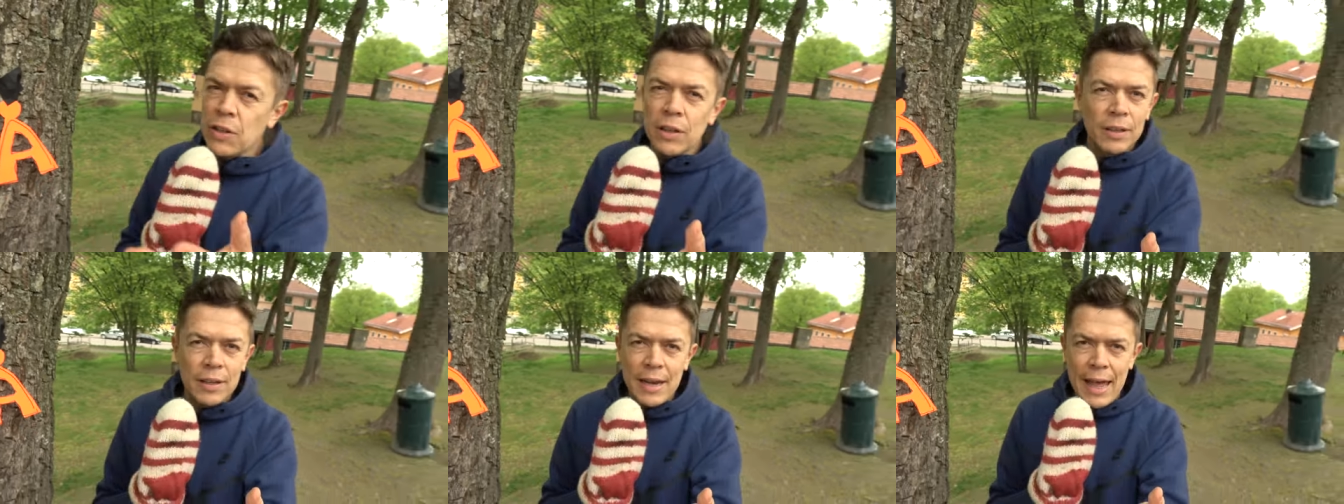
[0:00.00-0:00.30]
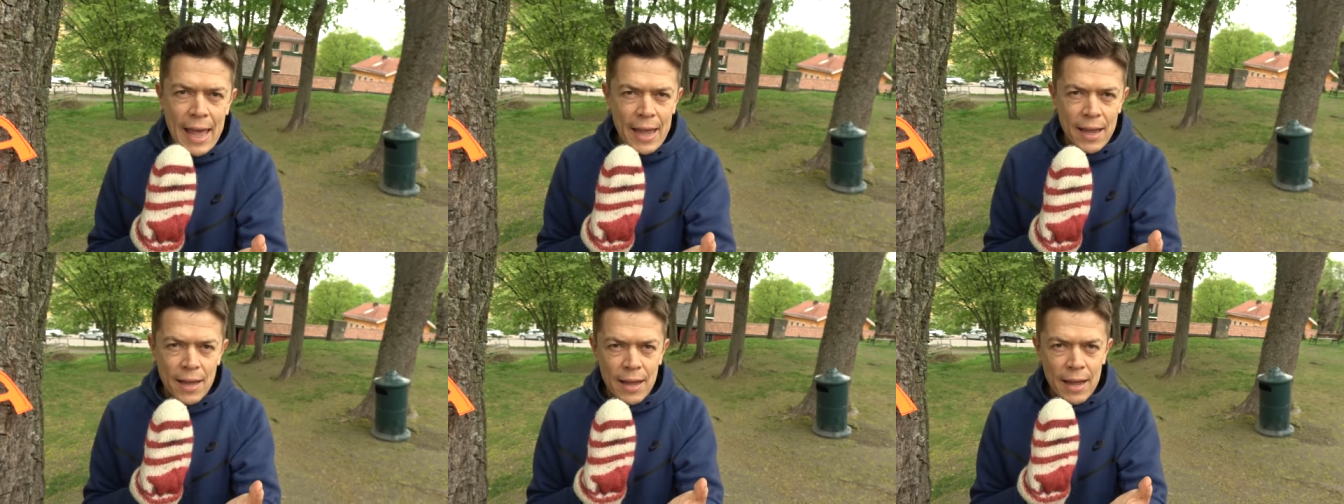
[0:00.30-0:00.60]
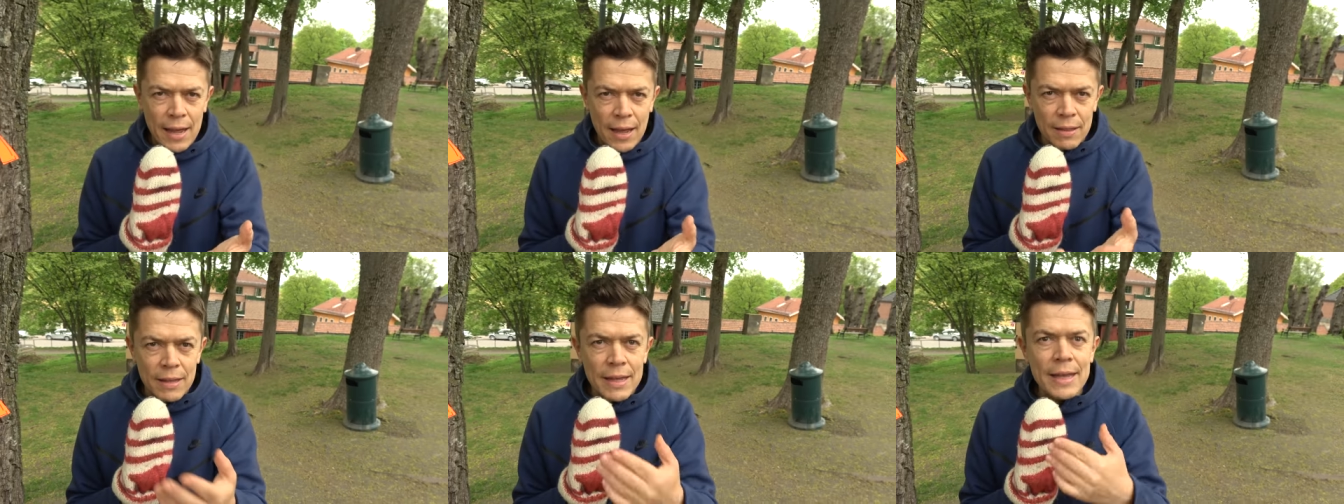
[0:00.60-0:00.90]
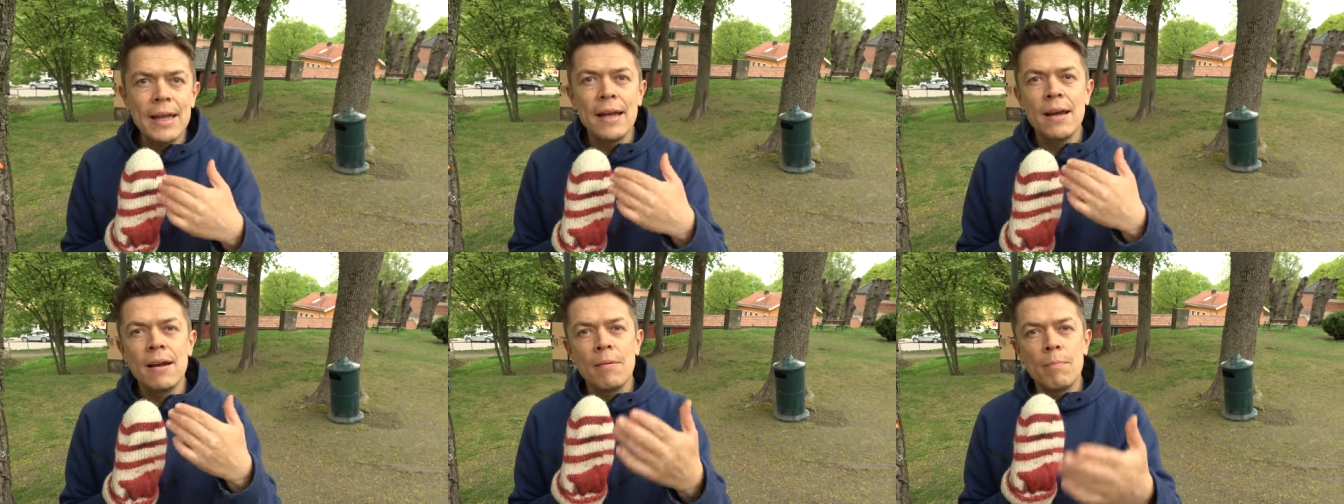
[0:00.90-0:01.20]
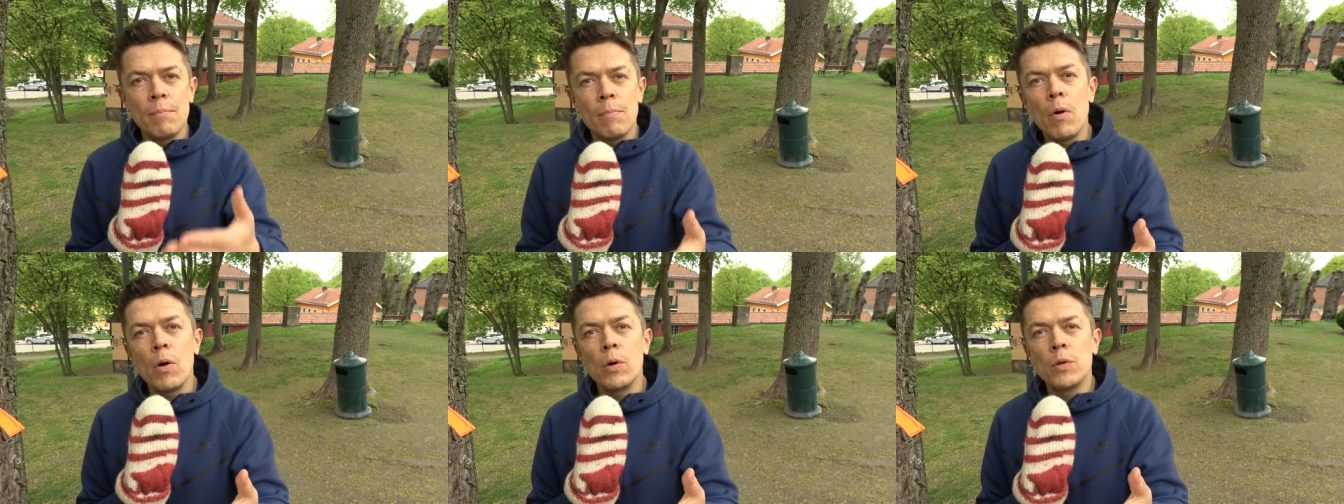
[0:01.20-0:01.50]
not an A, and here
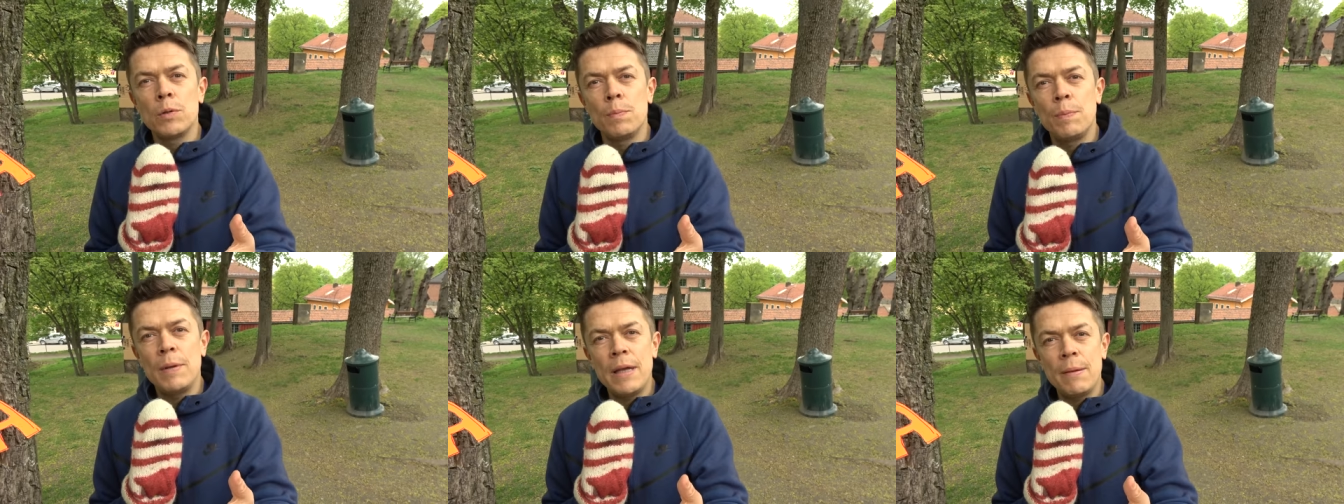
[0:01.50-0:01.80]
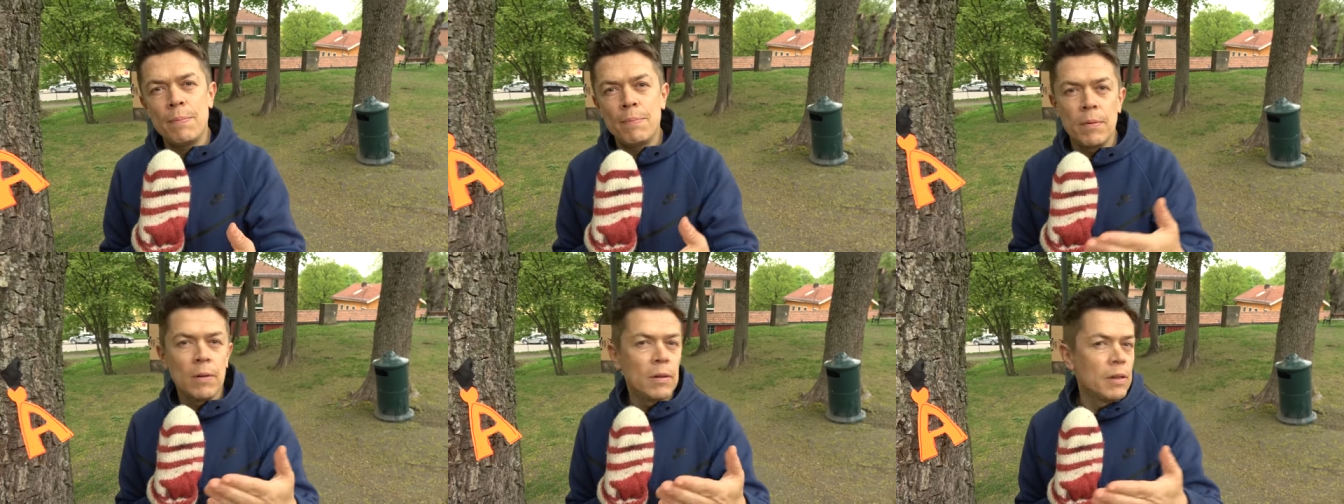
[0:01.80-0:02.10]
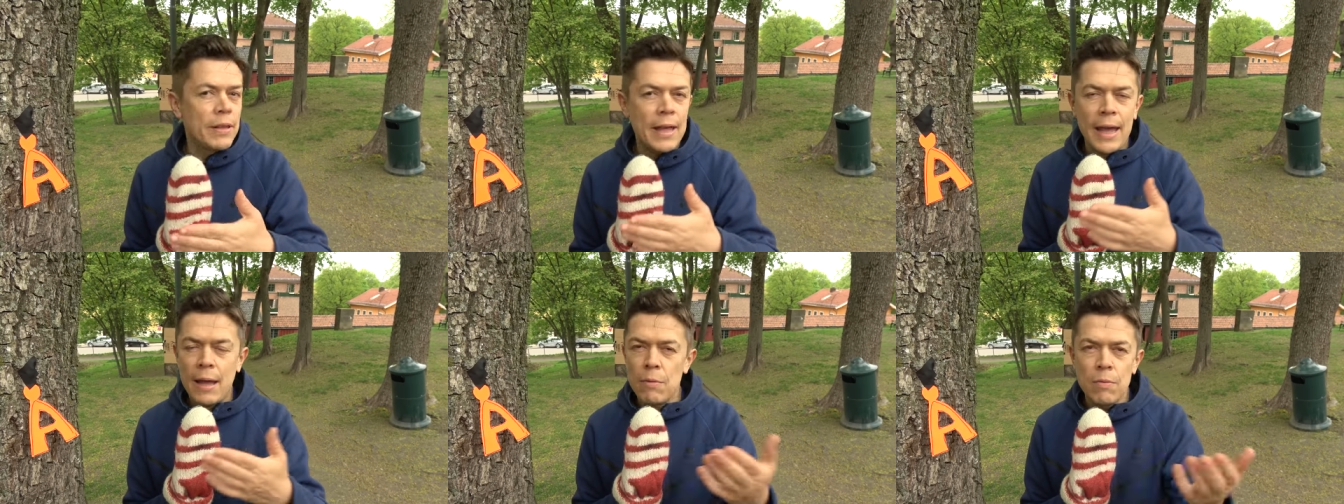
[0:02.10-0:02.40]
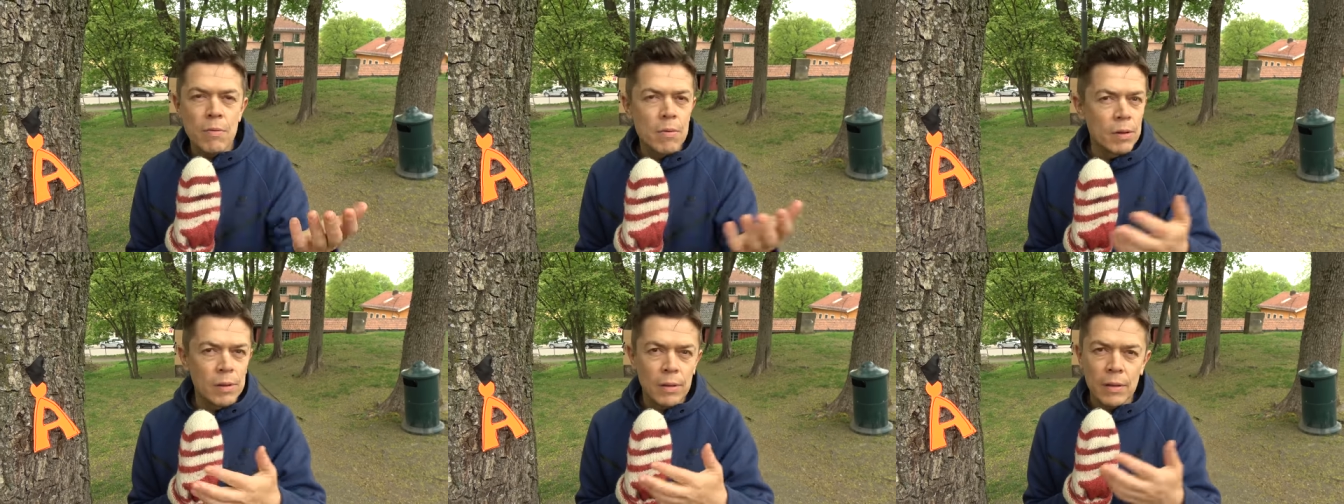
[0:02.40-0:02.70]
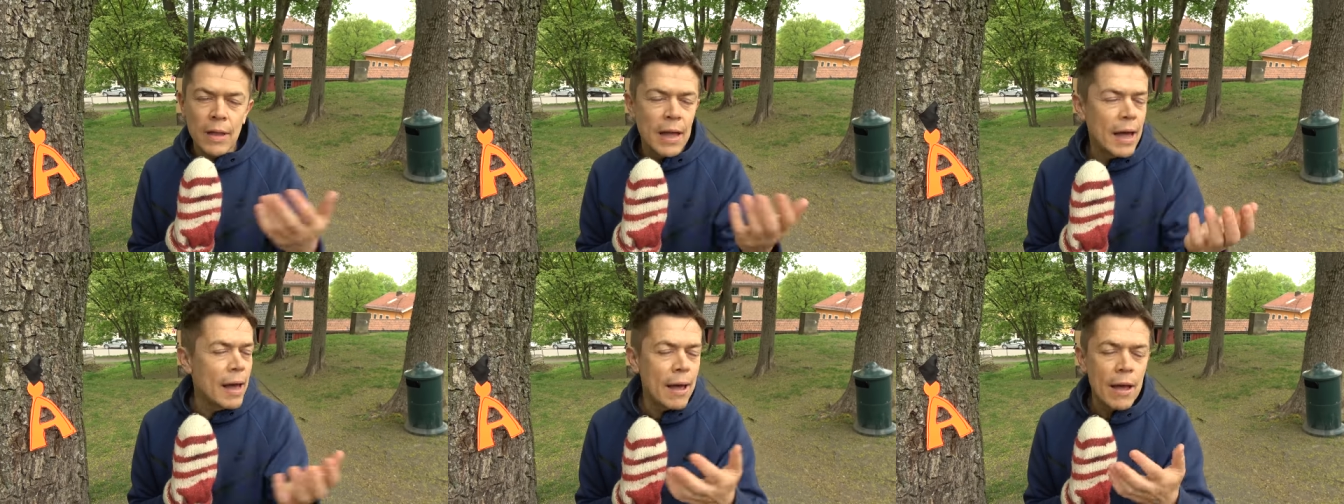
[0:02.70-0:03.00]
most people they
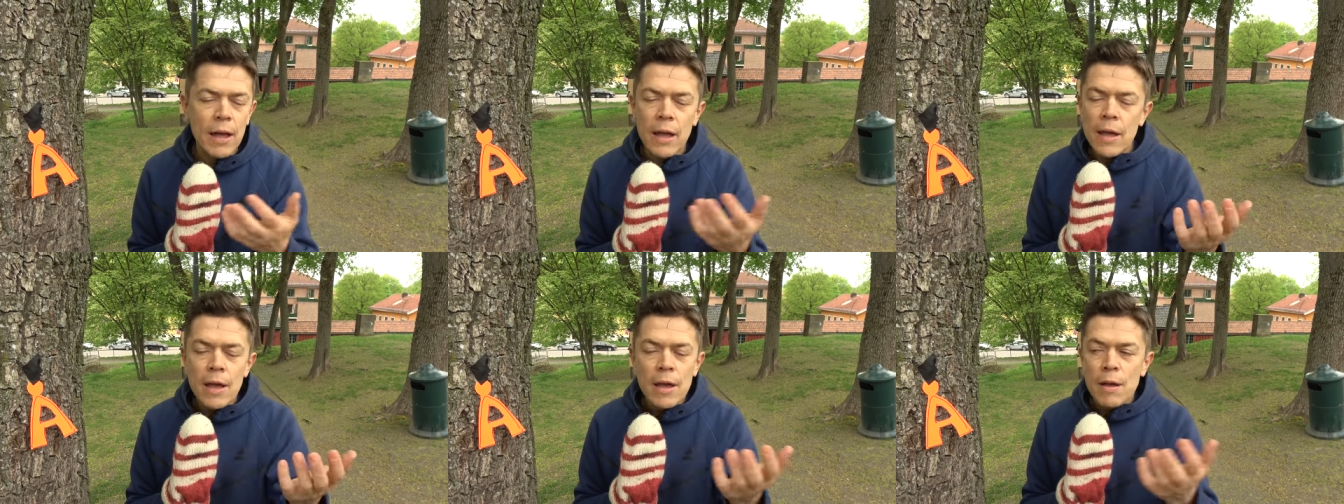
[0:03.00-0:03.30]
will uh,